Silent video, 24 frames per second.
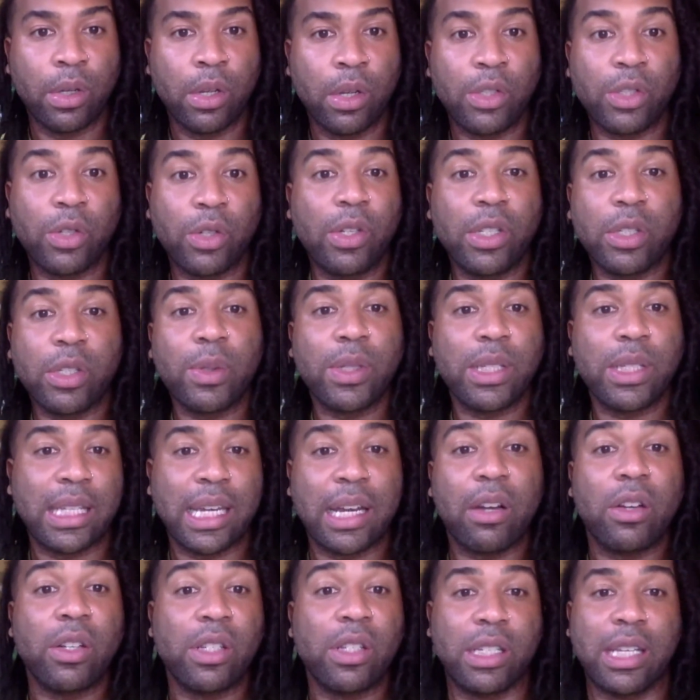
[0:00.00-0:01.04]
So this was a
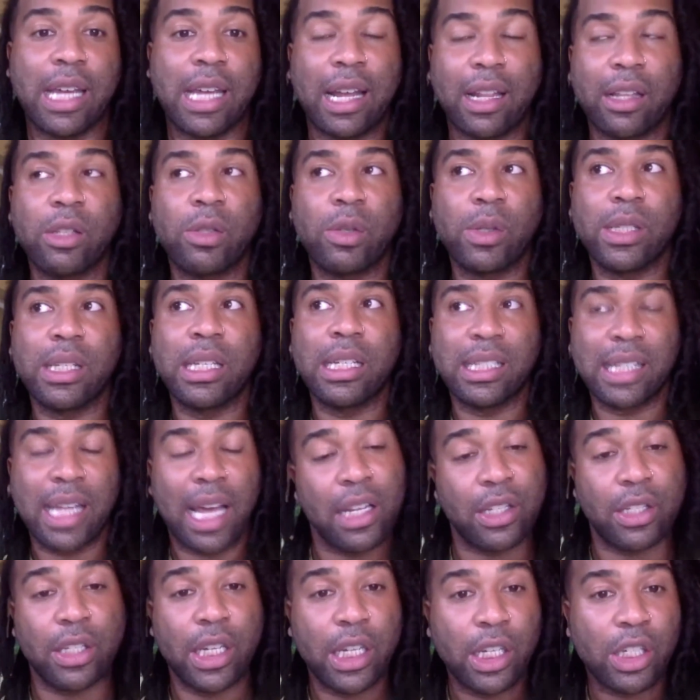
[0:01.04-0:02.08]
terrorist attack. This was an
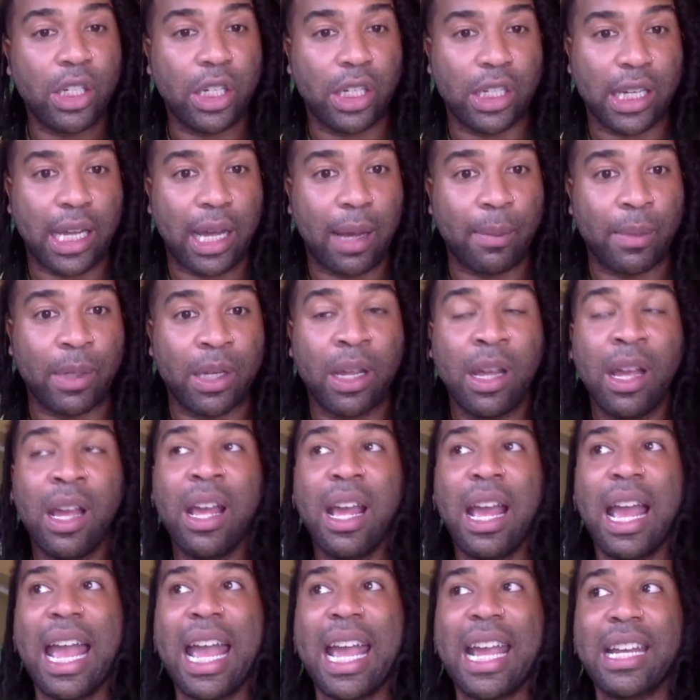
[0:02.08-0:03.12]
assassination attempt.
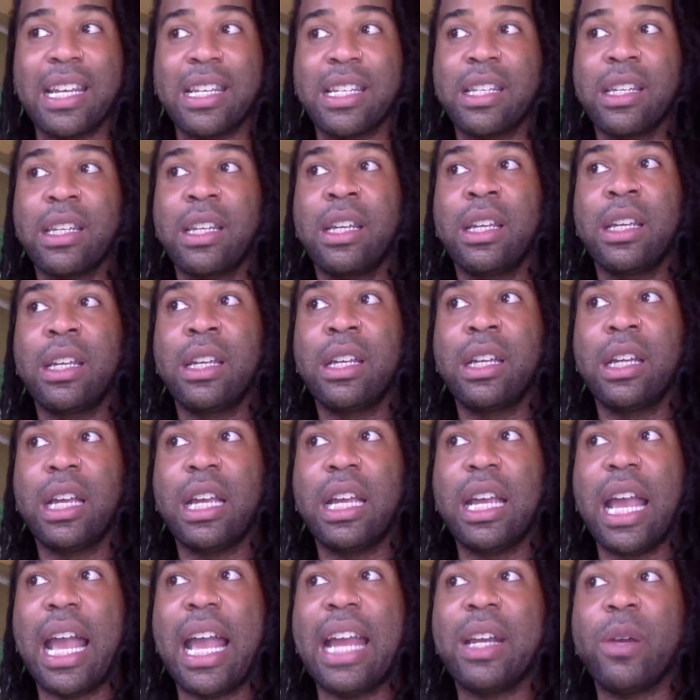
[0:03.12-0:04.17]
And
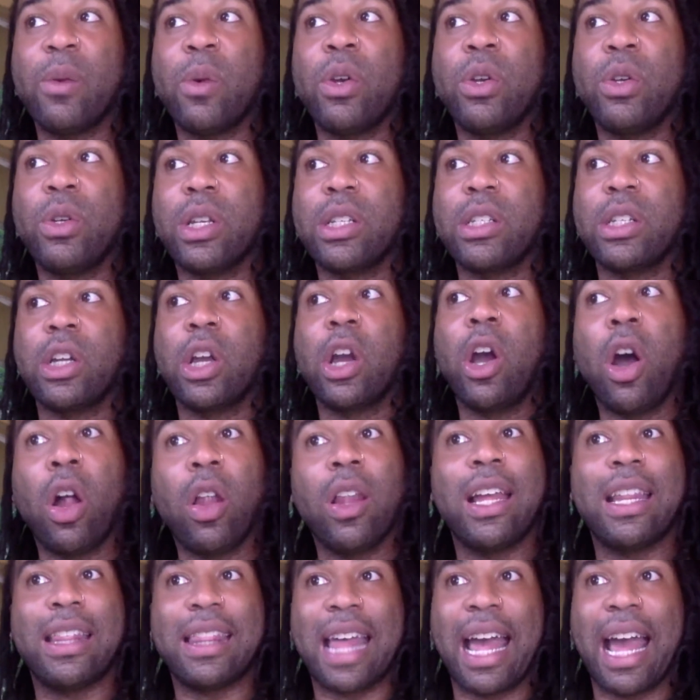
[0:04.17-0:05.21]
anyone who doesn't call
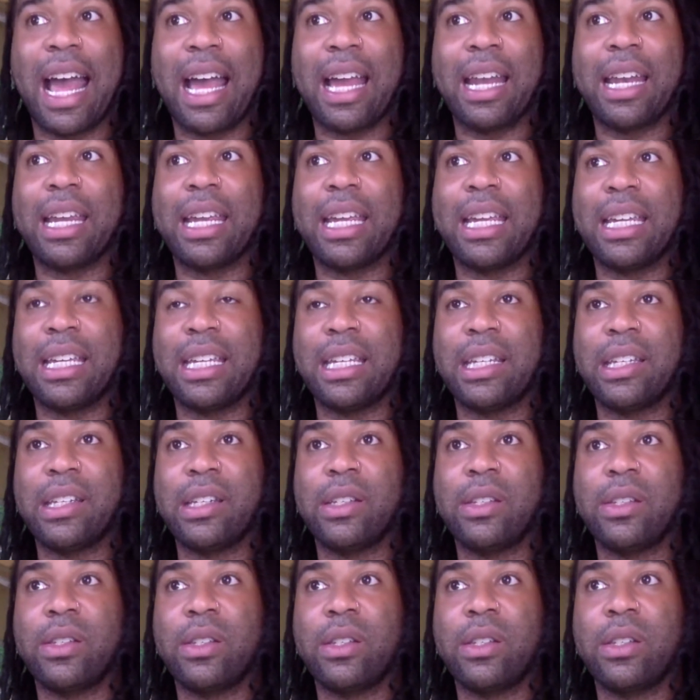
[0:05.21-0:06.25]
it that
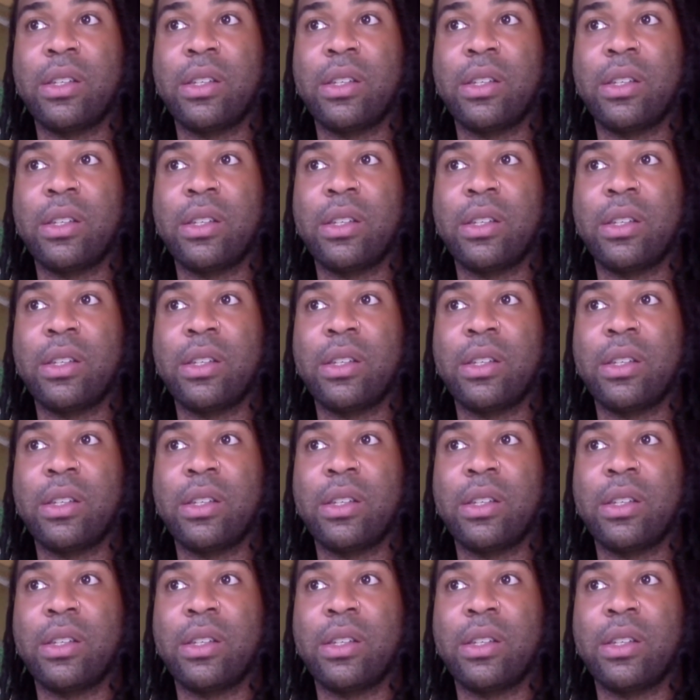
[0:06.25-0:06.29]
is